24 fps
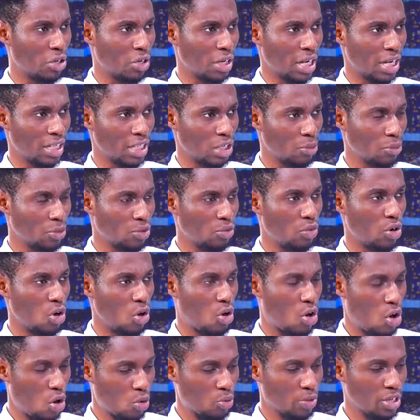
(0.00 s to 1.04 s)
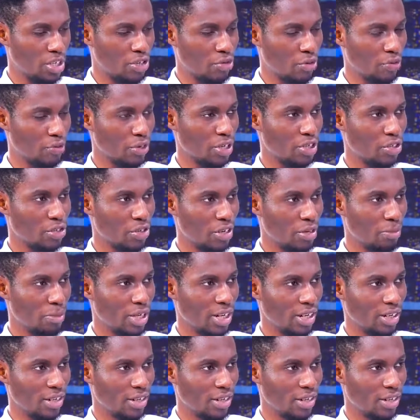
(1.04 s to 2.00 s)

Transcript: United will always revert to the mean?